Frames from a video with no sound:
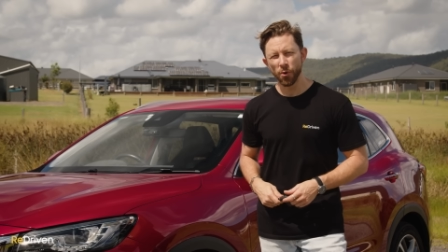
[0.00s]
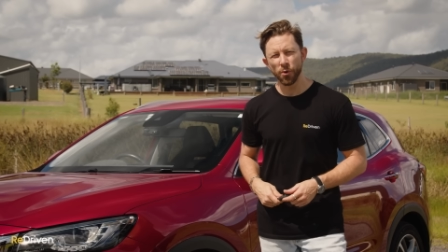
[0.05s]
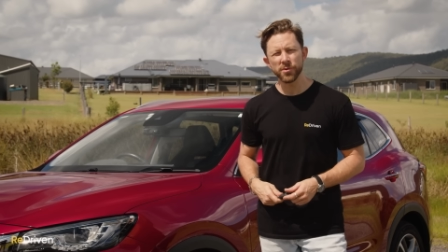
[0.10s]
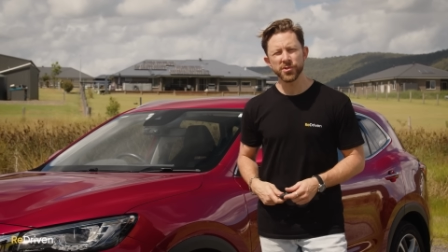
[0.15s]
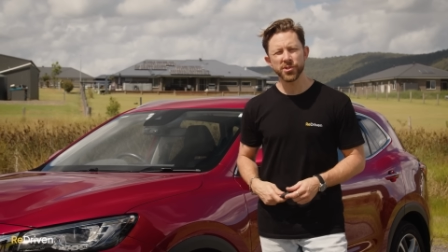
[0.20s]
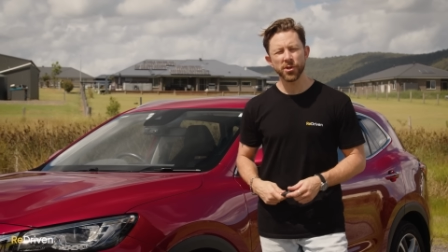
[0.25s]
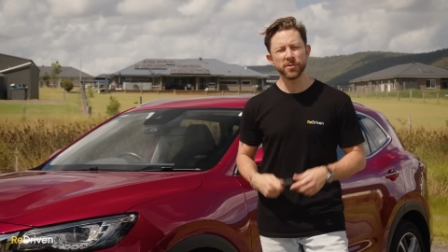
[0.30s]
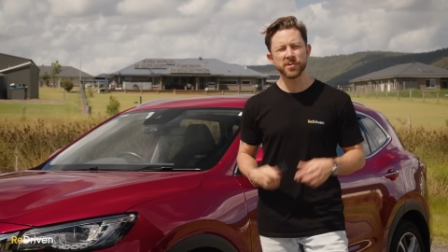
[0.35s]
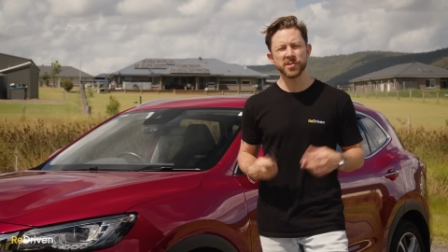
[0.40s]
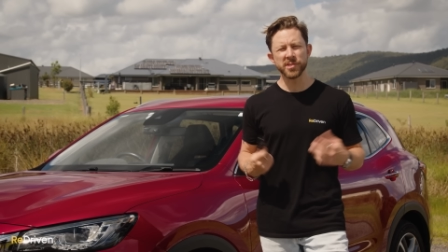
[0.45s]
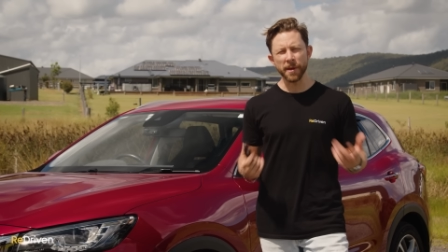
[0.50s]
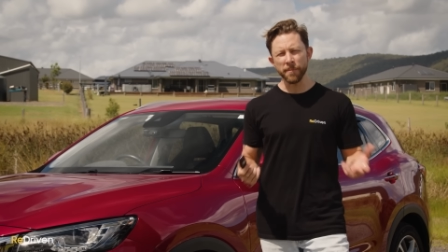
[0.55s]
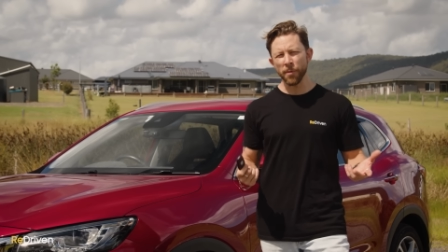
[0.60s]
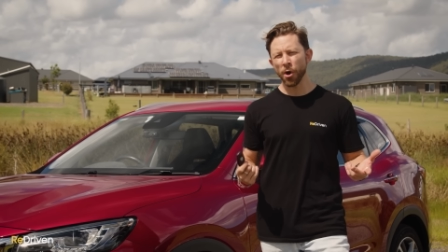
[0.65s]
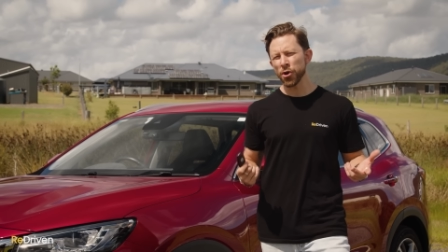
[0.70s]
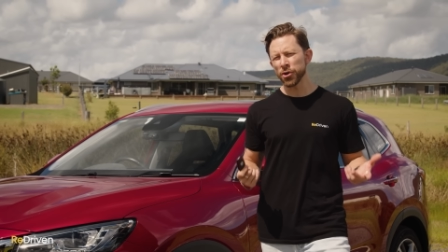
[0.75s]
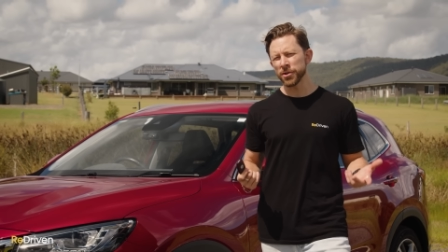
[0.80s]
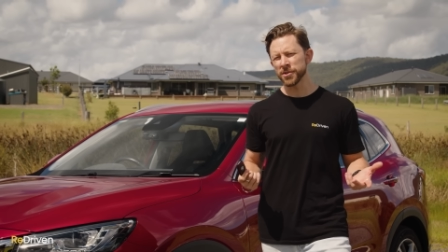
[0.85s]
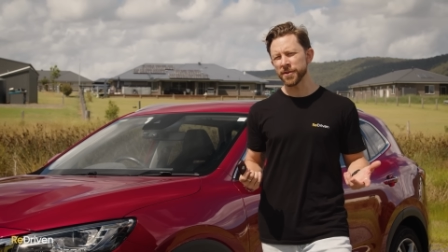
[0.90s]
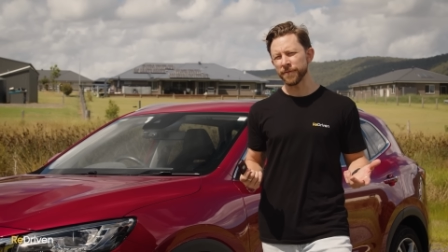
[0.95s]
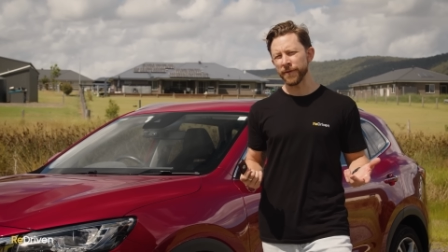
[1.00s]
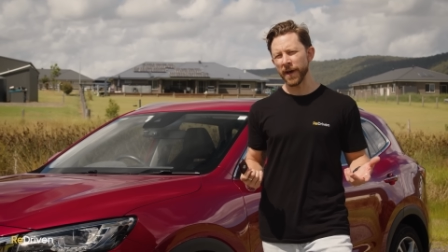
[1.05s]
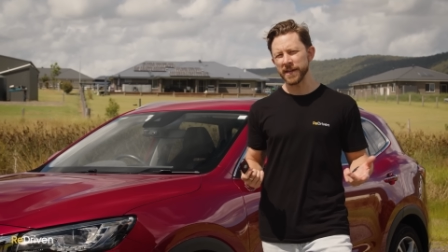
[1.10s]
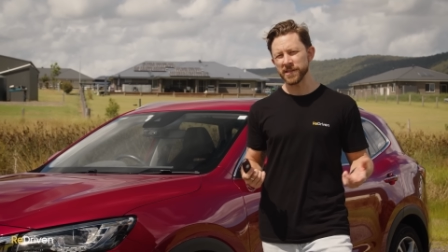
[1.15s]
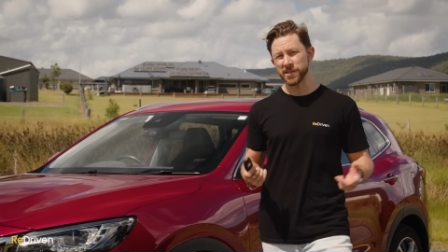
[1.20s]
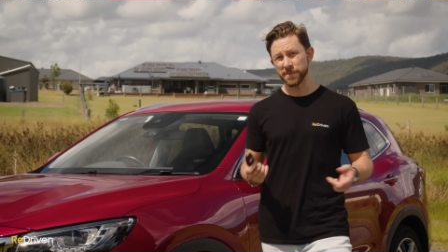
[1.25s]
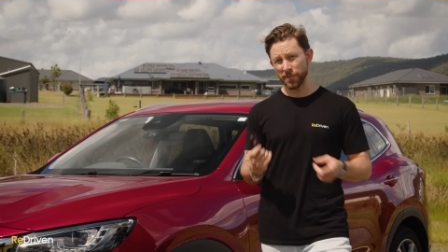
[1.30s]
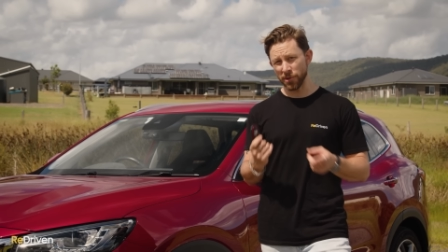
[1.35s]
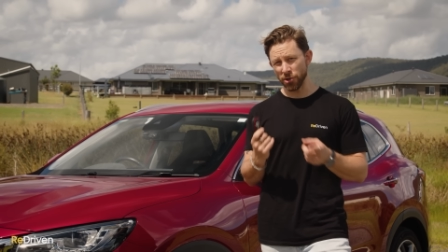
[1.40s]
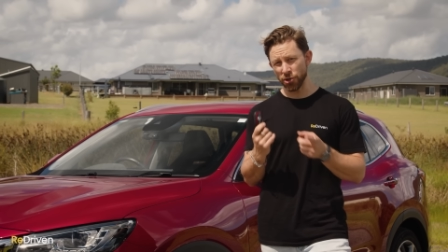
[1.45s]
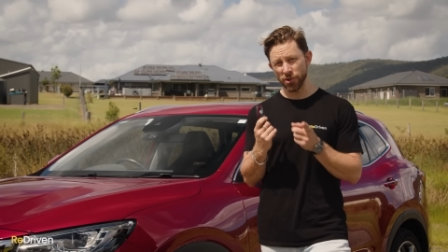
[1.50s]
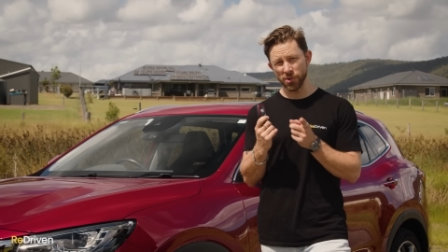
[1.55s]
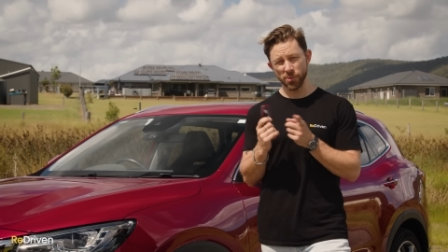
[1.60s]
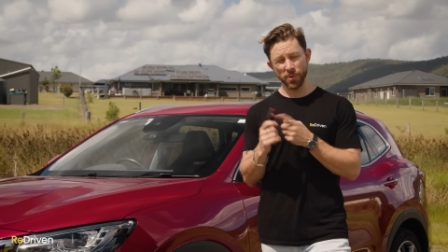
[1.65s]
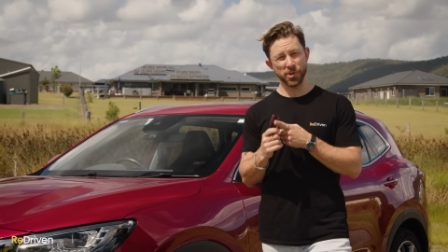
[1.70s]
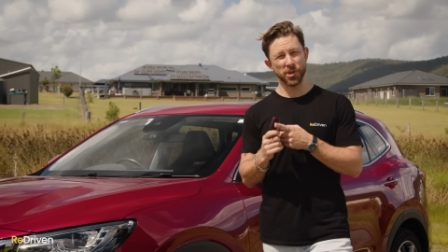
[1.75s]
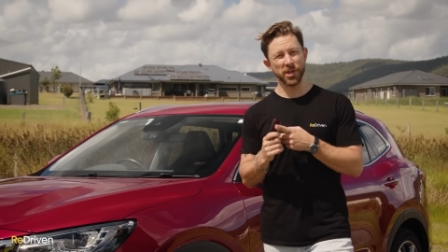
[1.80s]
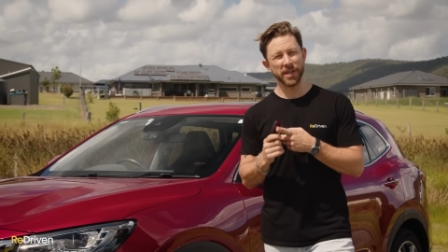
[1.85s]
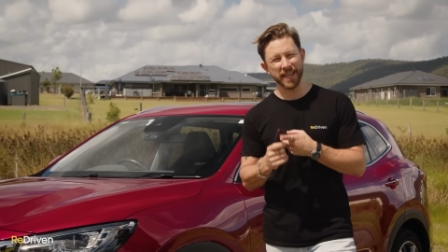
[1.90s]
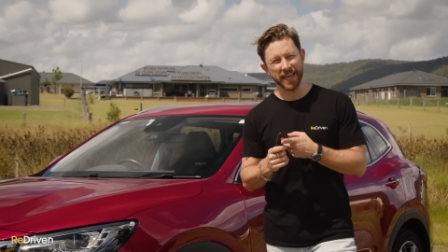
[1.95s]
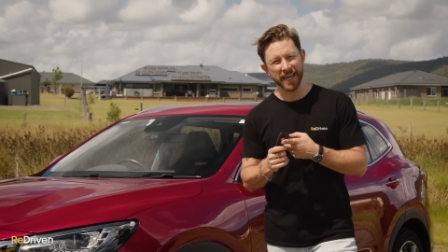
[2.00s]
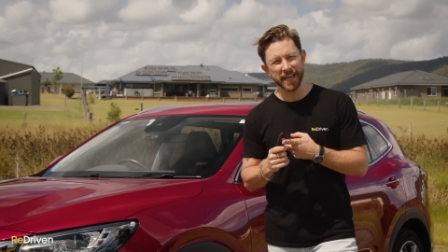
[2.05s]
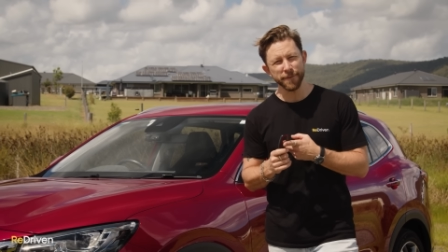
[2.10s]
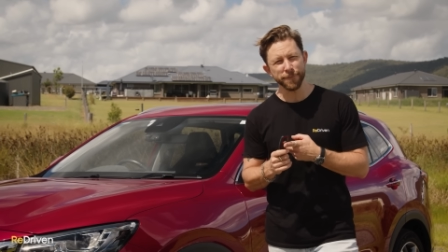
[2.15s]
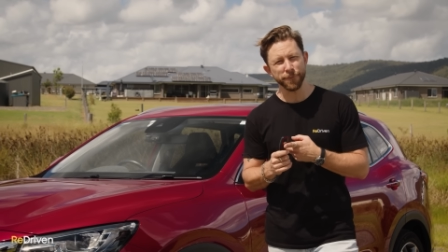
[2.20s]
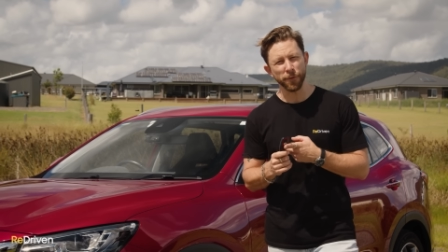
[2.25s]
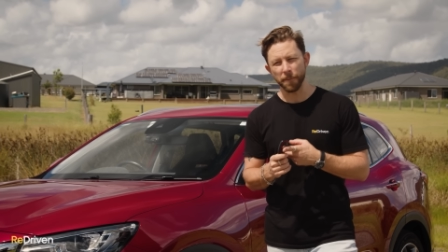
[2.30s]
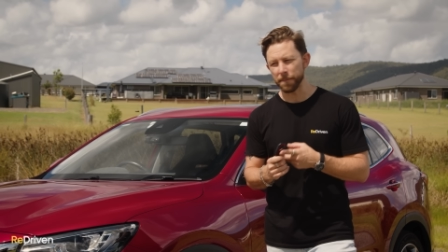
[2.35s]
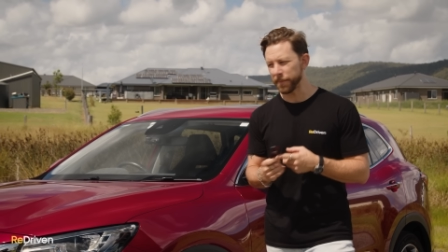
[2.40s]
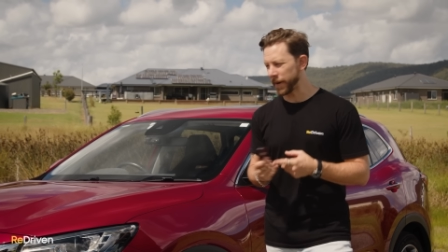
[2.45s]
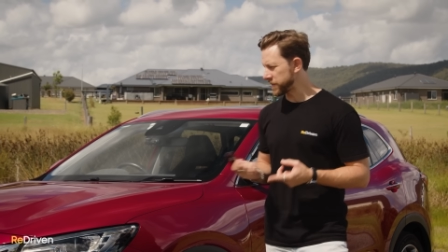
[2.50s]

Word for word: Also, some owners have had some issues with the key fob,